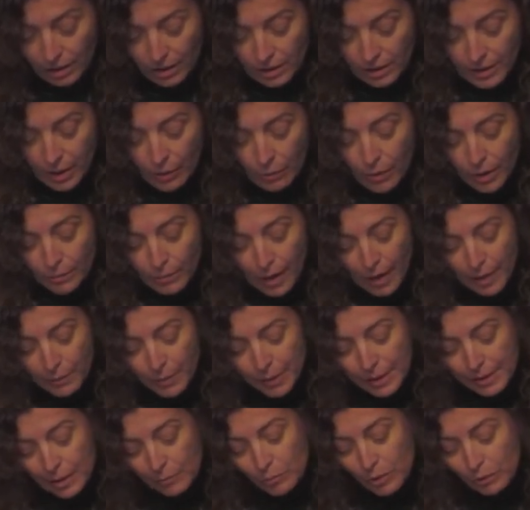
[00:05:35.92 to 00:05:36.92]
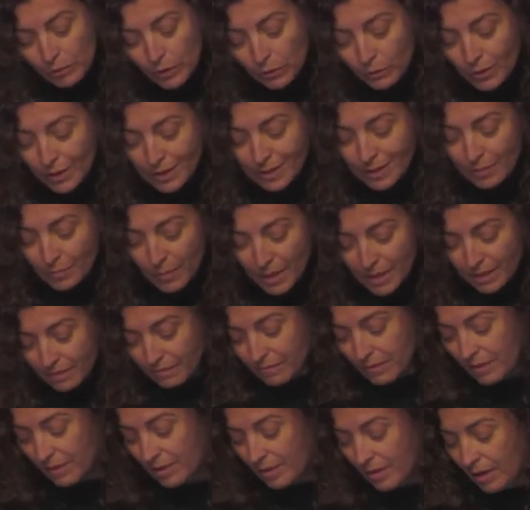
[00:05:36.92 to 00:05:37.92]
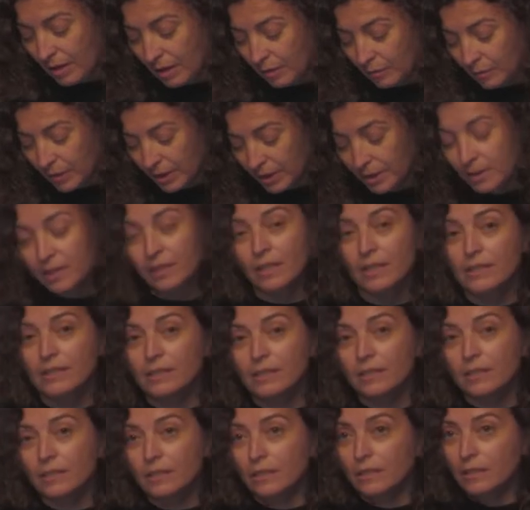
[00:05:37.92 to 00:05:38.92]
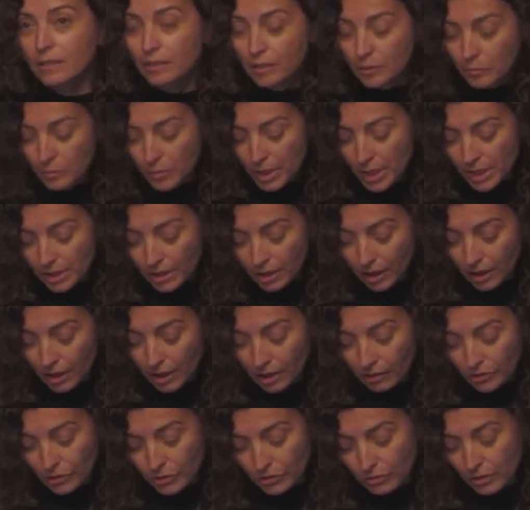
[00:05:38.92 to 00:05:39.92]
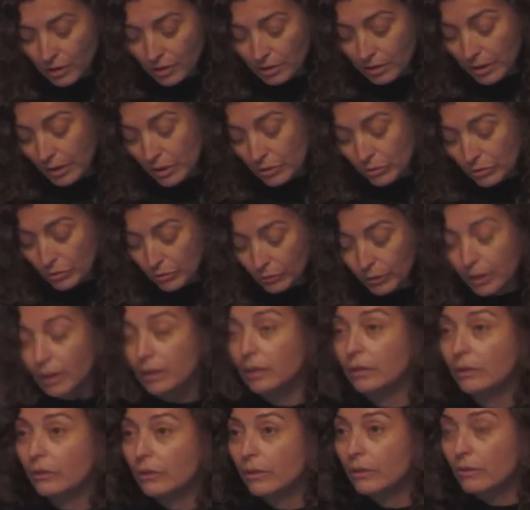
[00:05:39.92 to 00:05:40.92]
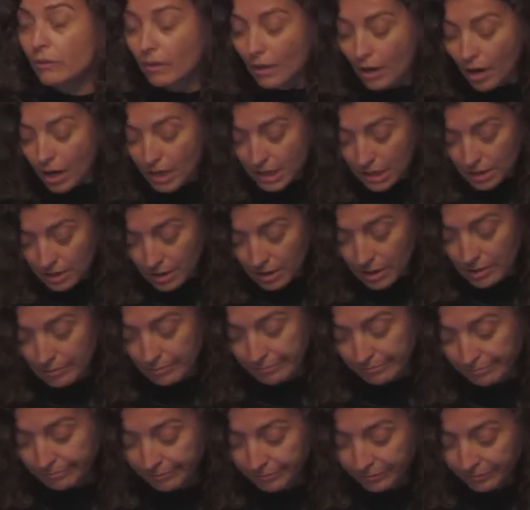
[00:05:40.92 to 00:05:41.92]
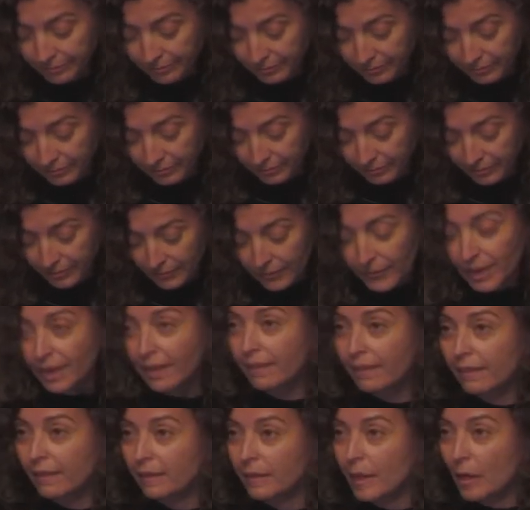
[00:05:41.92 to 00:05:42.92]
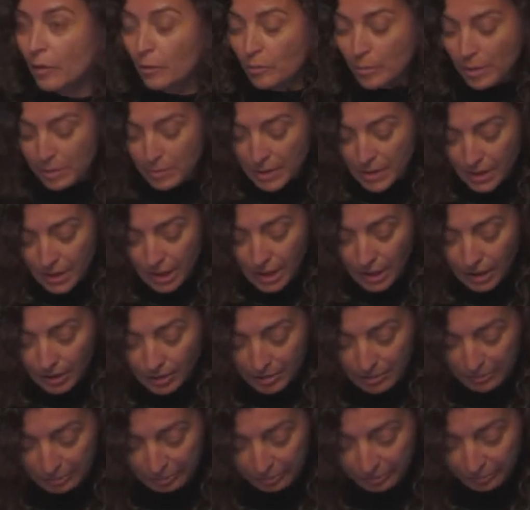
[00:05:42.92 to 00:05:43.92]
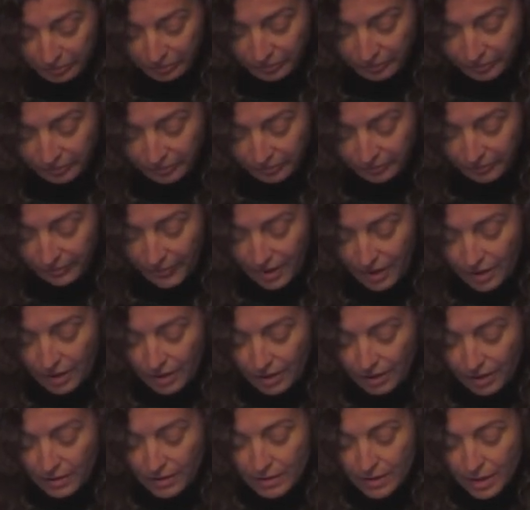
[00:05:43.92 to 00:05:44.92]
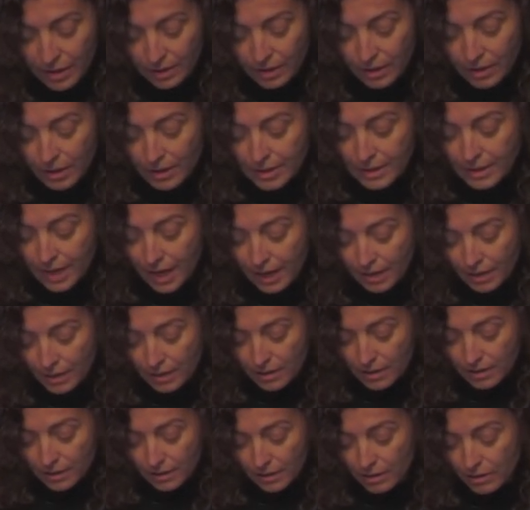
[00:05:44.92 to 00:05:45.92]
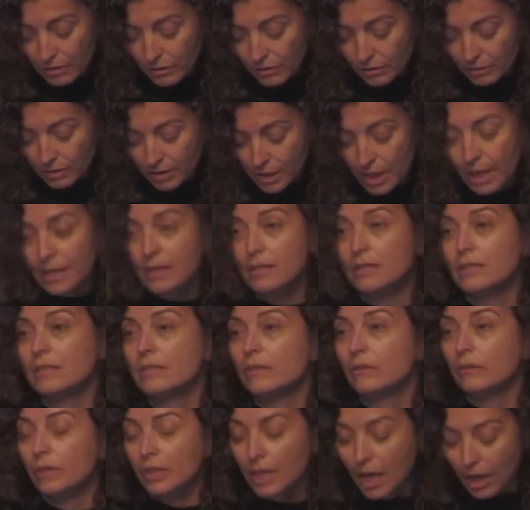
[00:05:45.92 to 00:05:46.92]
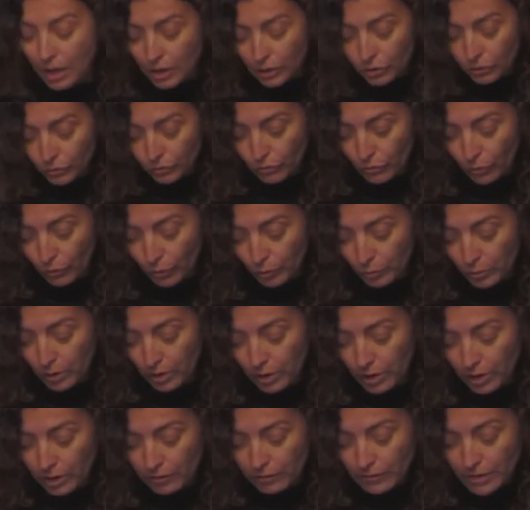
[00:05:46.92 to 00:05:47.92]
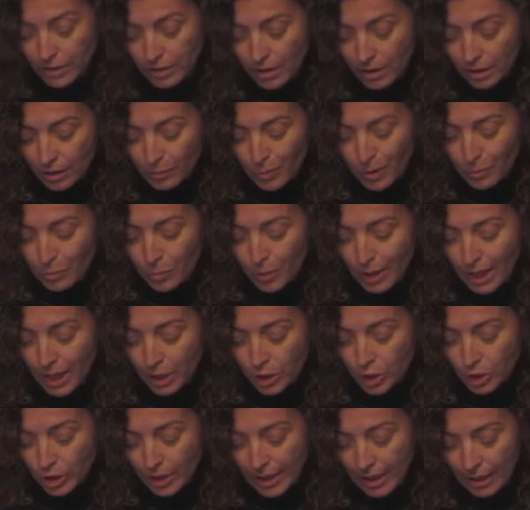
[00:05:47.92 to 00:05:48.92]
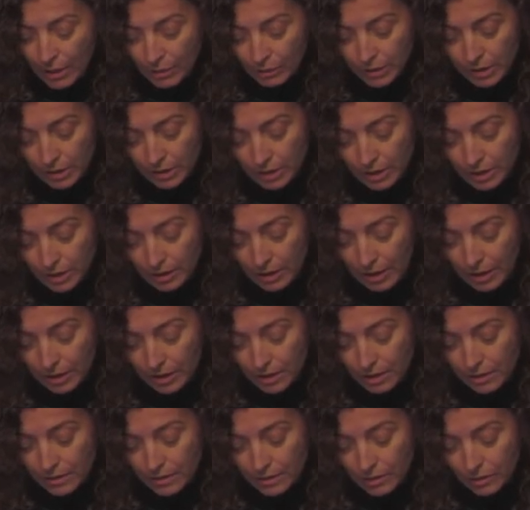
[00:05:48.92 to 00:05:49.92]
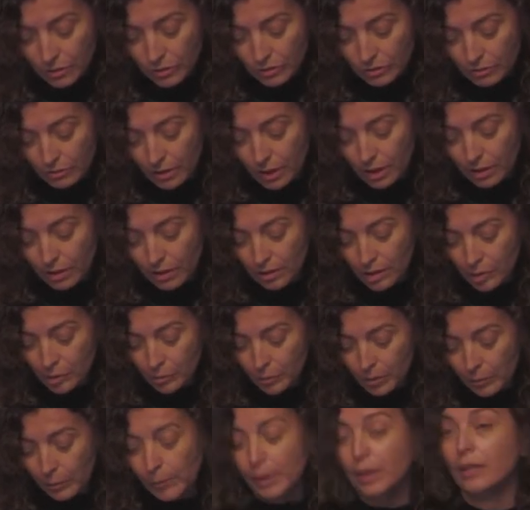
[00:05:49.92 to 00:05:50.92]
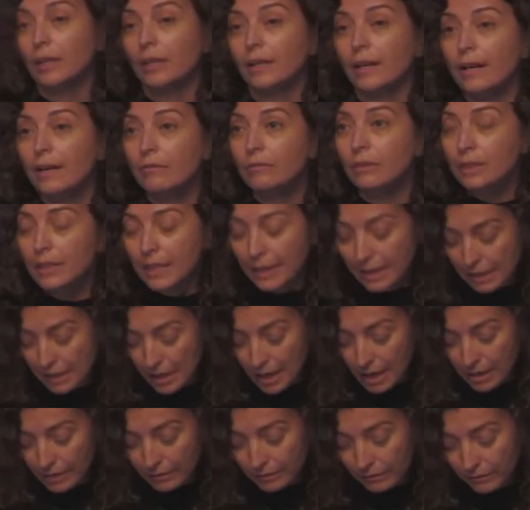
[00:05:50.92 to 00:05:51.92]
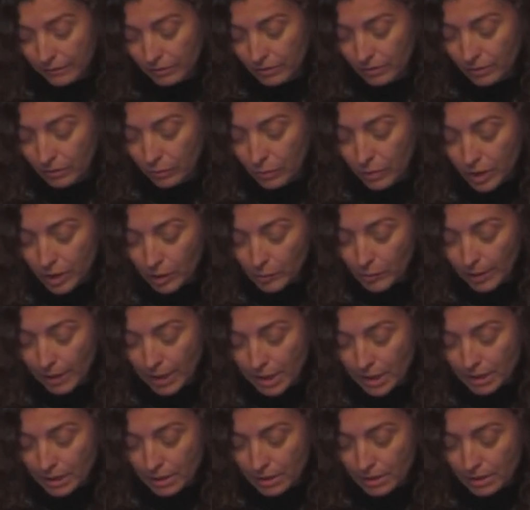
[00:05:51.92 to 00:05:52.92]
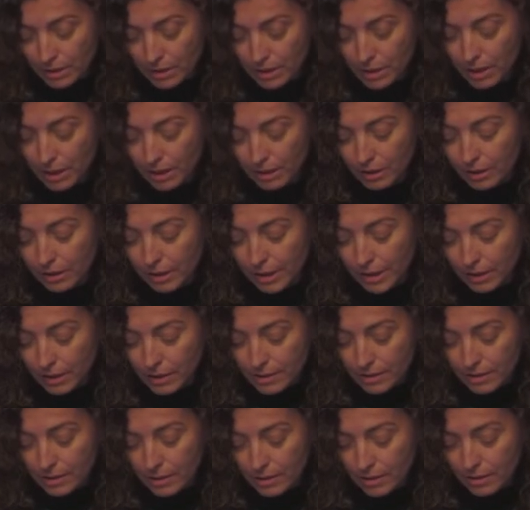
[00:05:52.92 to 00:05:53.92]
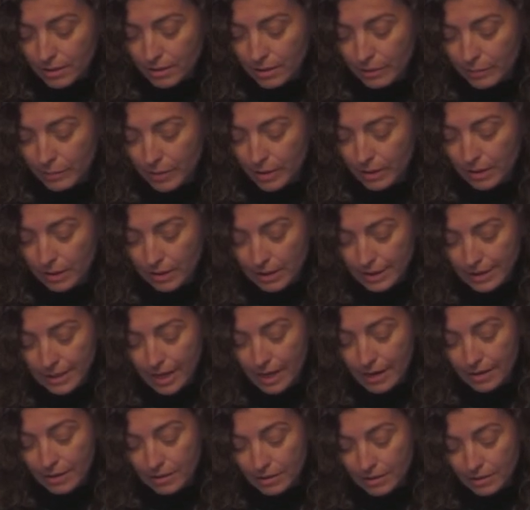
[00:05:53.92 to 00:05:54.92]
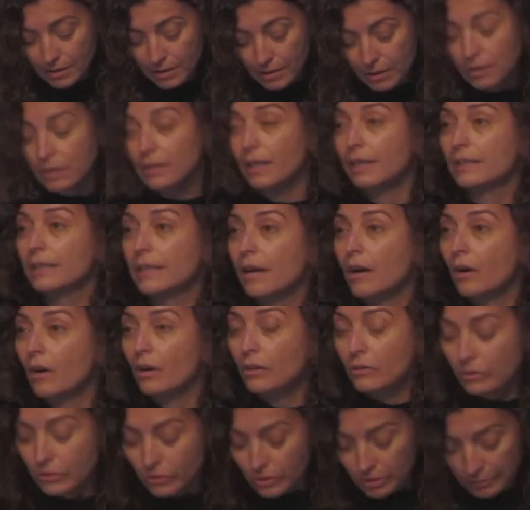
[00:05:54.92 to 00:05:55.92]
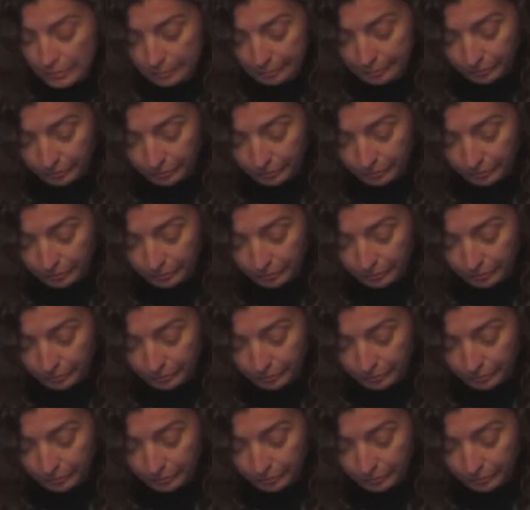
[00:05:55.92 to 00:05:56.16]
Now, one might be tempted to dismiss physiognomy as a mere historical curiosity. I think that would be a mistake. Considered a science, a pseudoscience, or an art form, physiognomy branched out in the 19th century, permeating everyday life, workplaces, the legal system, science, and the arts.